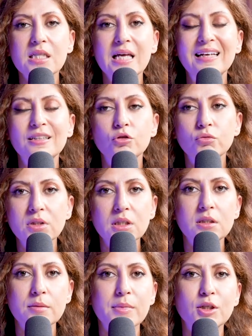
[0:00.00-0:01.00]
that you need
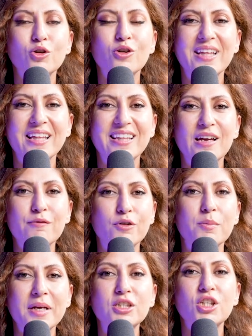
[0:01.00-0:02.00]
to make sure that the
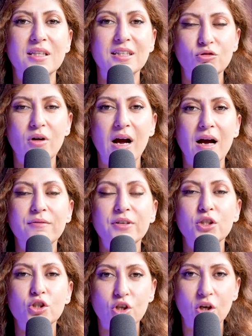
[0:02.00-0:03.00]
information that you have
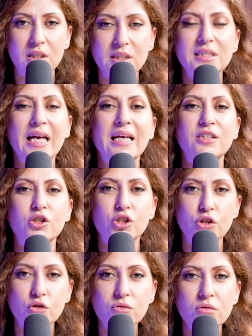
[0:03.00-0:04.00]
is current and it's
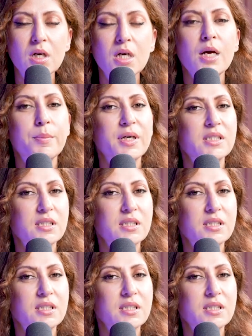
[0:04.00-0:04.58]
new, because